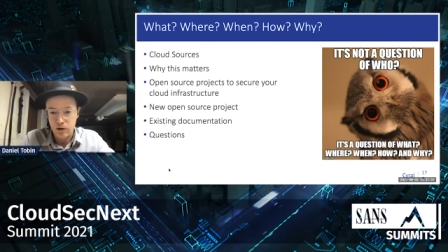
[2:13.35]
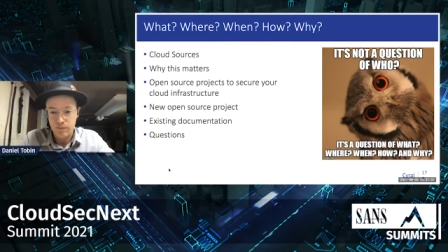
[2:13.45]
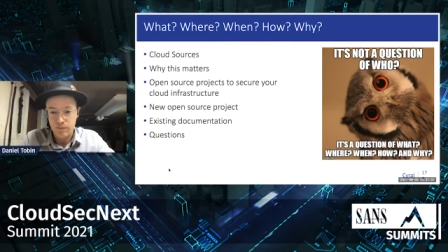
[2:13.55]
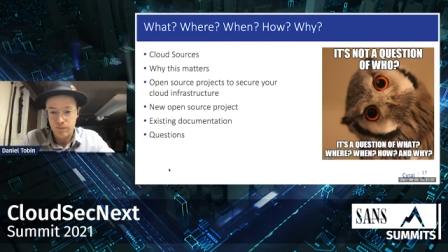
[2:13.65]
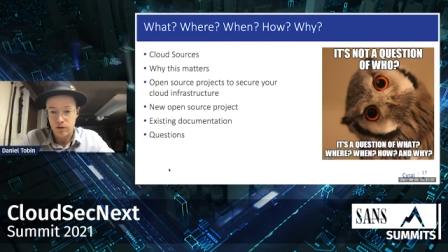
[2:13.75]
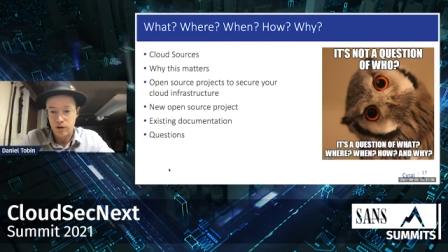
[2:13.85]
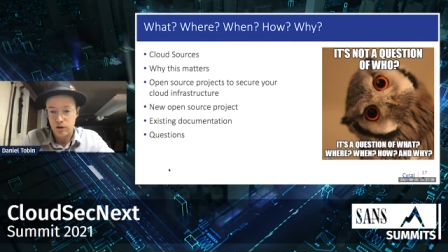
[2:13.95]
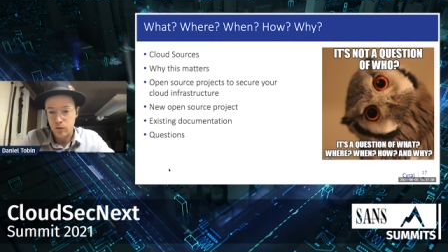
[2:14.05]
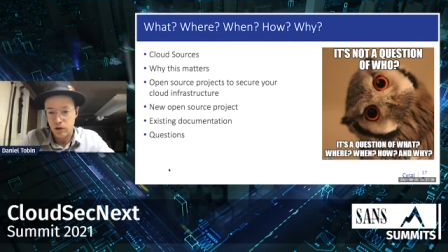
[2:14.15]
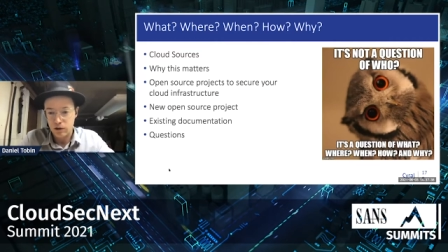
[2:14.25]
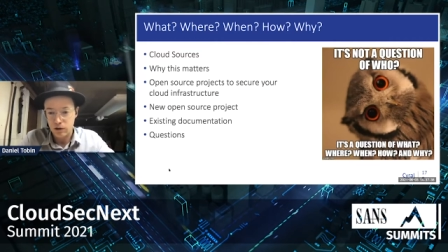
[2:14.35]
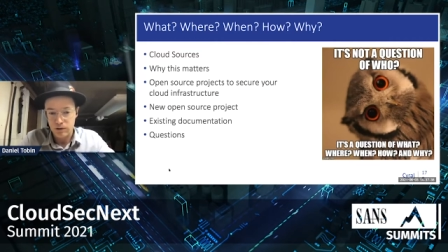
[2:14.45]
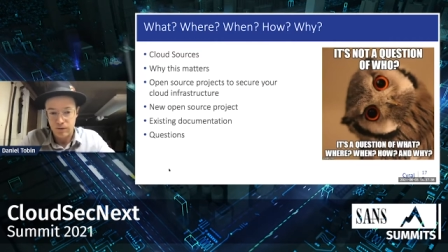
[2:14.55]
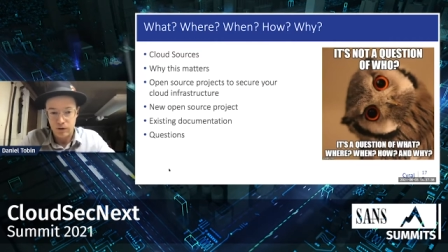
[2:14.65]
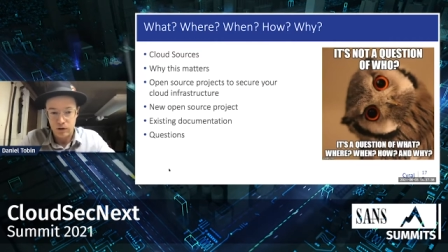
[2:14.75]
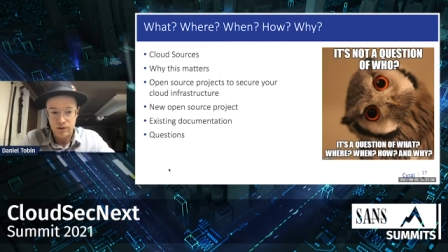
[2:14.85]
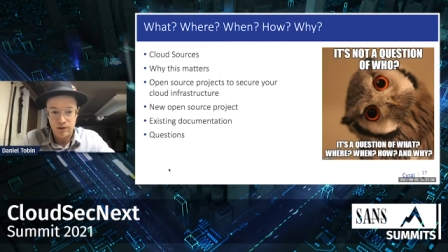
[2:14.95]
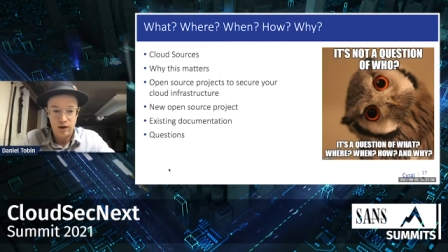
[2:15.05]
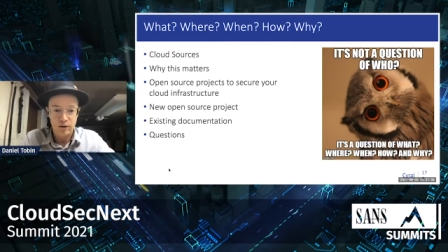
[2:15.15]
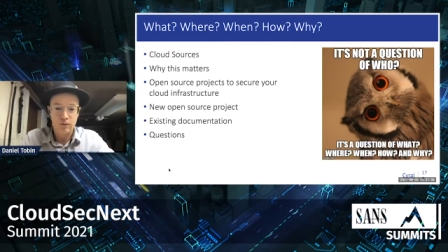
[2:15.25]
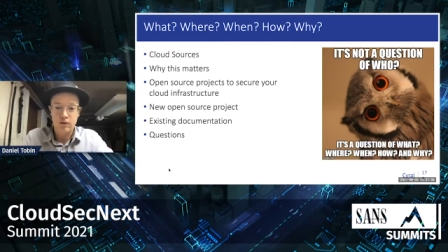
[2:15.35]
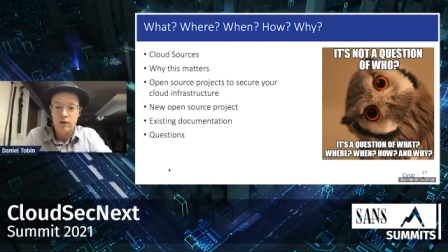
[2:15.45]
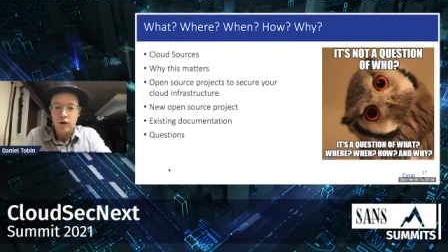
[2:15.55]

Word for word: and finally questions if there's times.